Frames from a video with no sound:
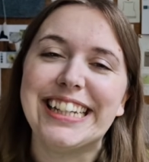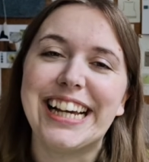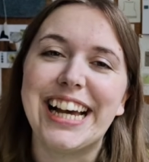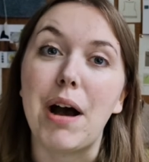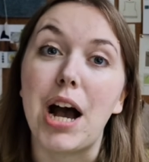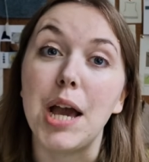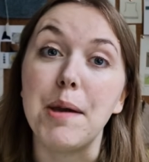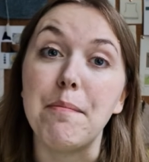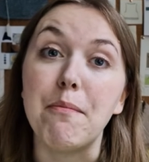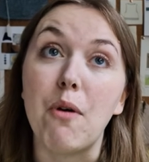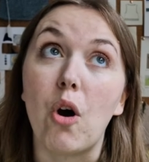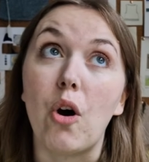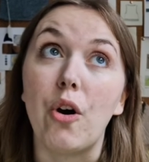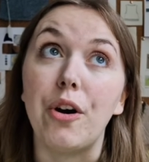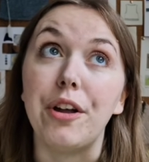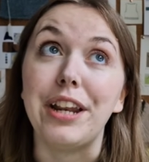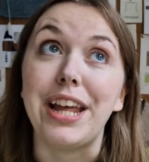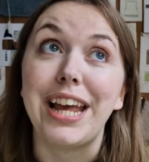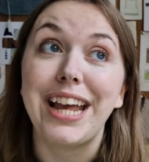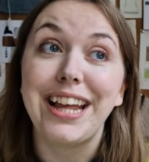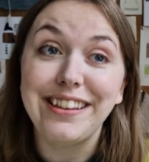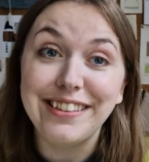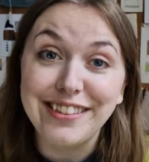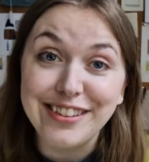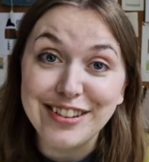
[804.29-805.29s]
I'm on
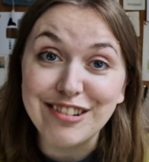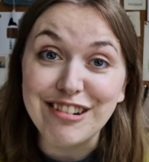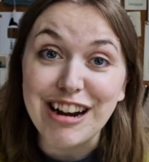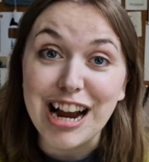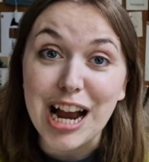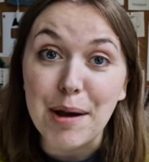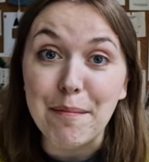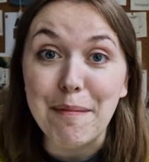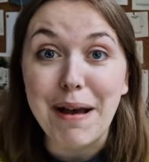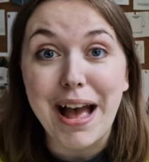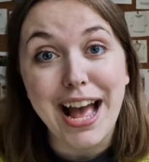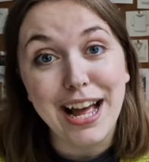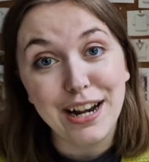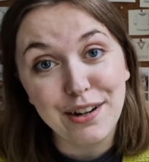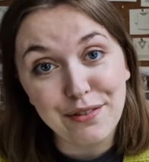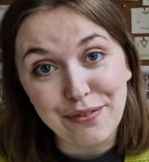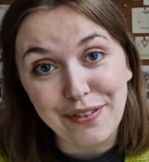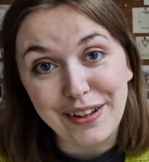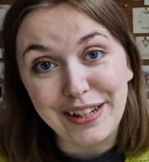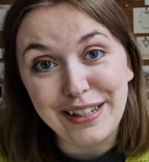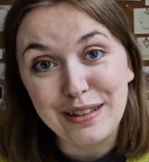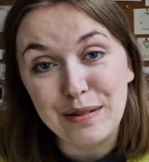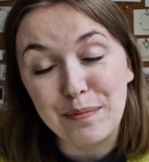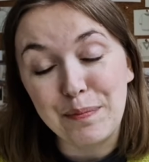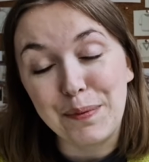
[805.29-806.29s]
Instagram and
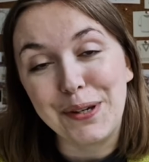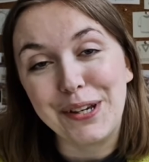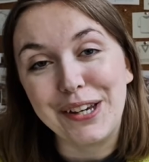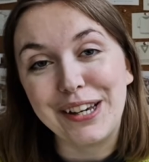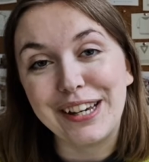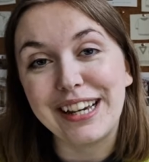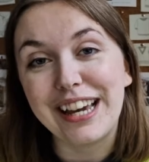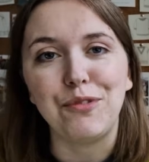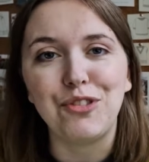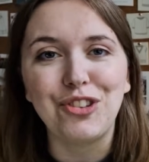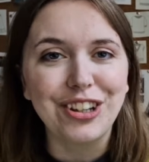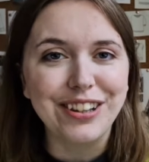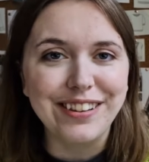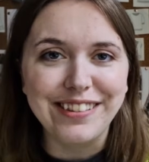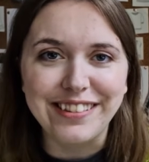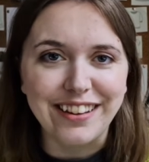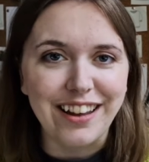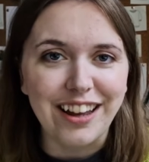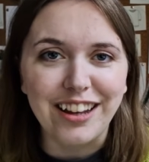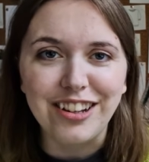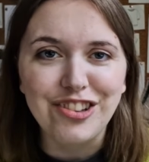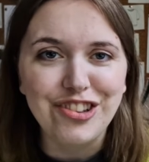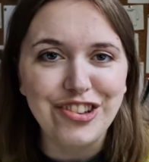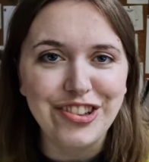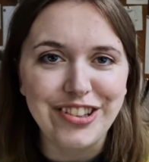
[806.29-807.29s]
Facebook. Just
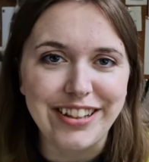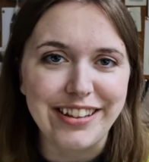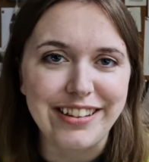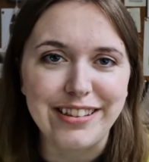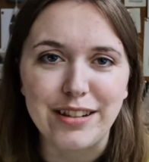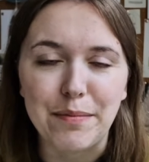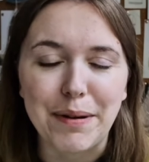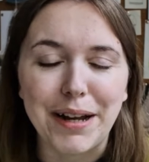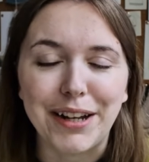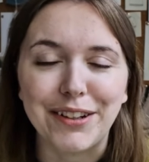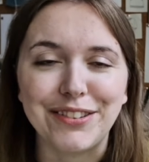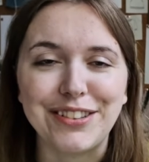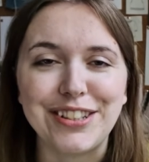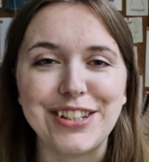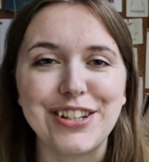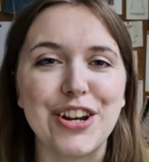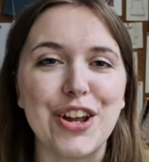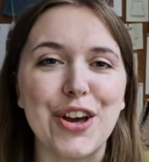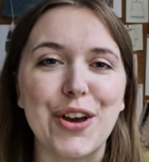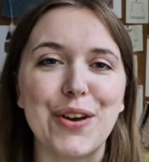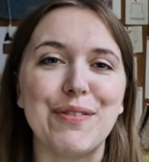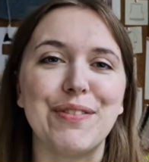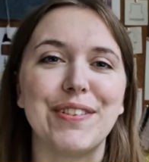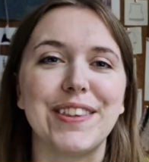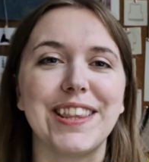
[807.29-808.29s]
search Sister Mountain
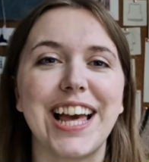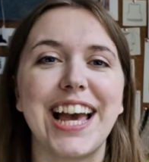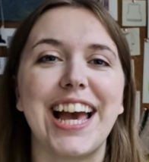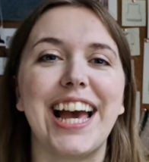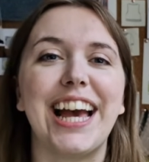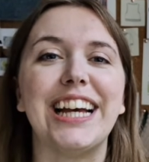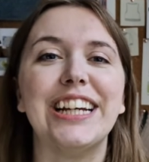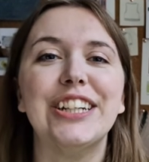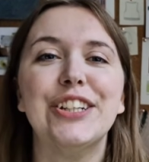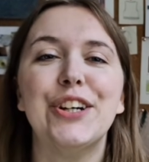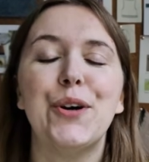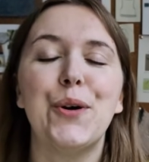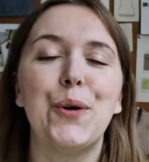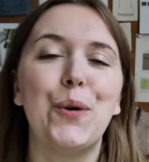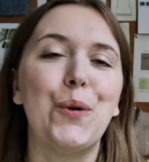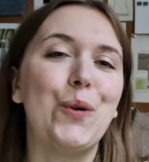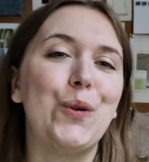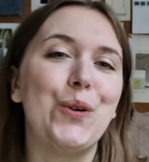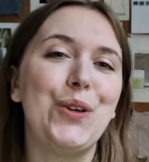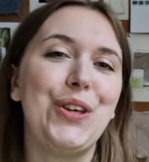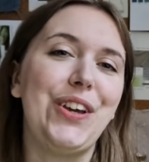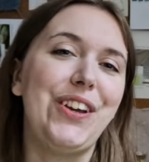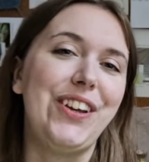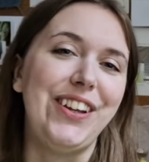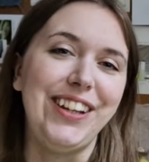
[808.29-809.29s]
over there, or
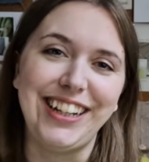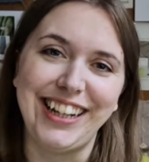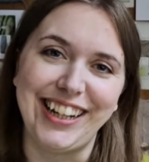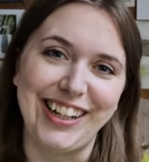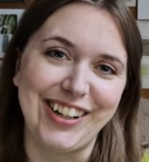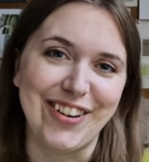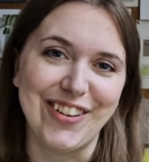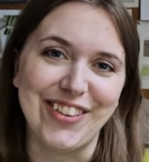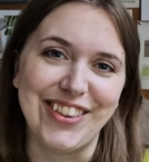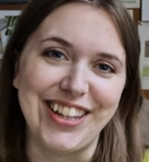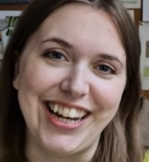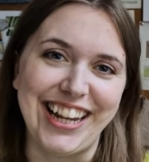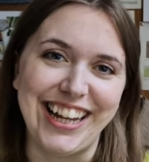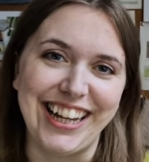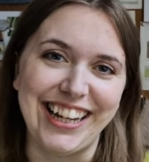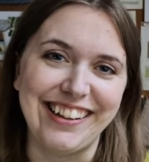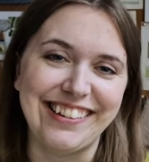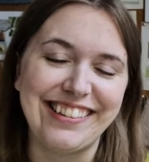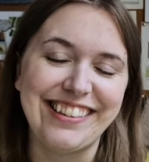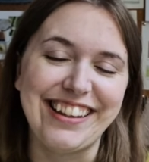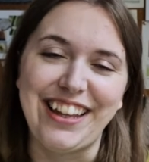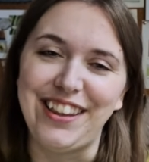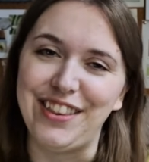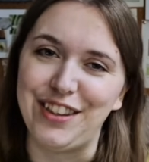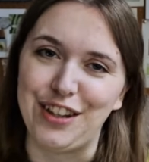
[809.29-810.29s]
you can click on the links
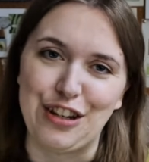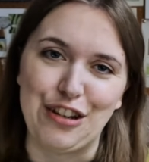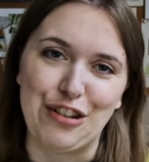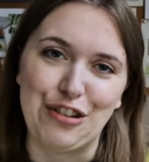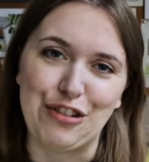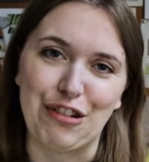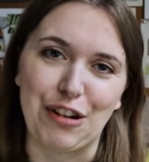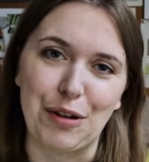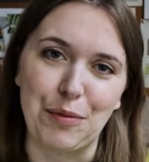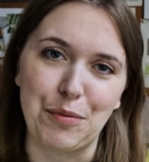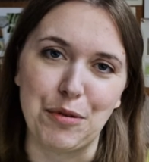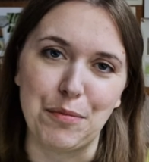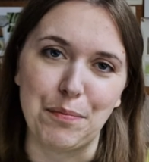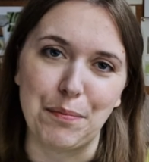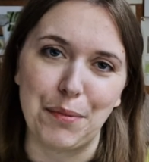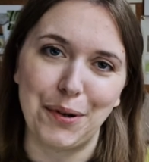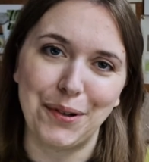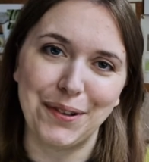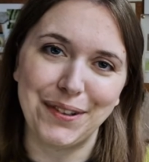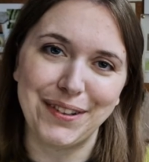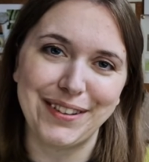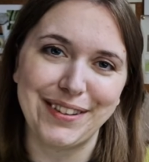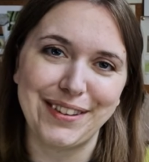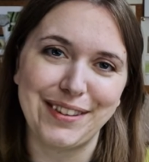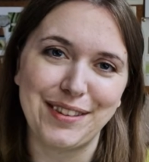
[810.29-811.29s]
in the description
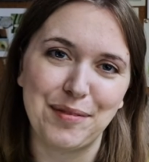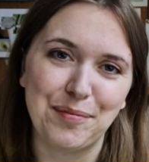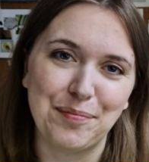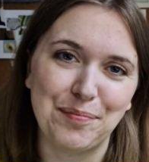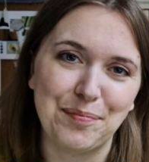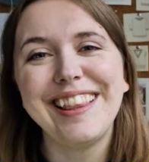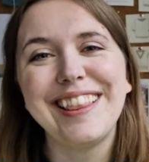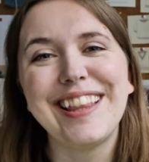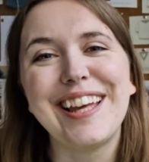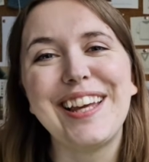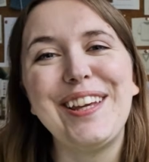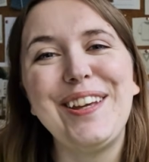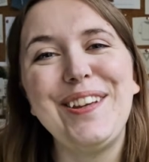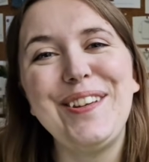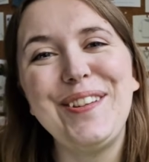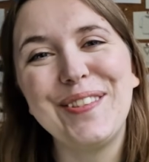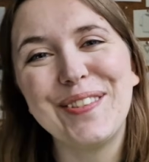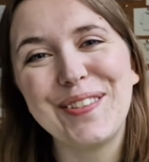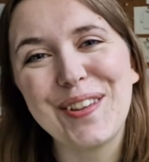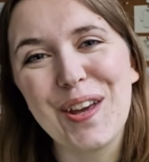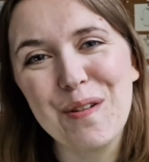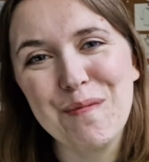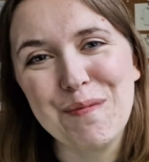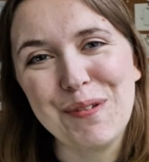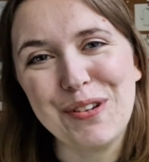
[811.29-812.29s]
box. Thank you
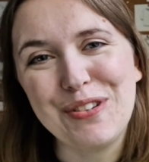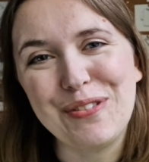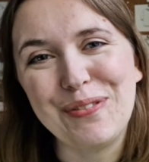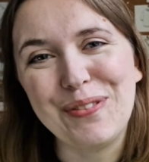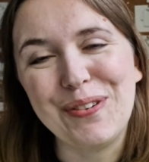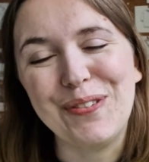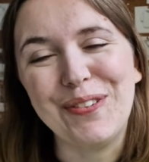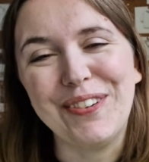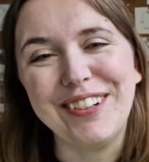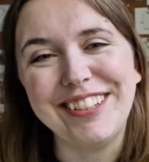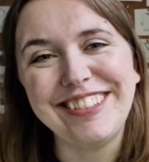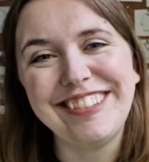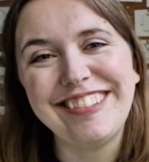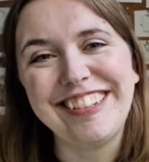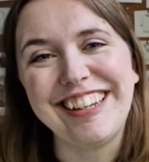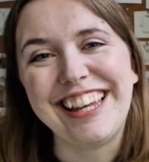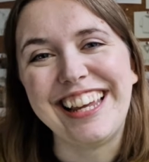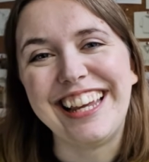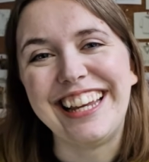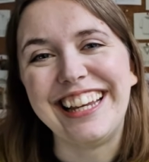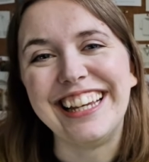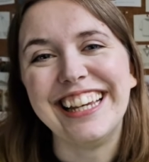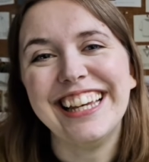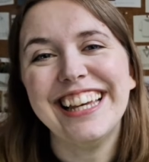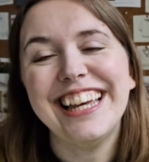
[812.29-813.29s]
so much for
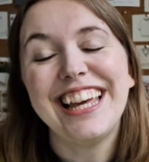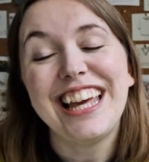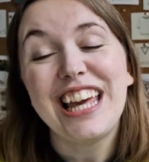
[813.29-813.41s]
watching.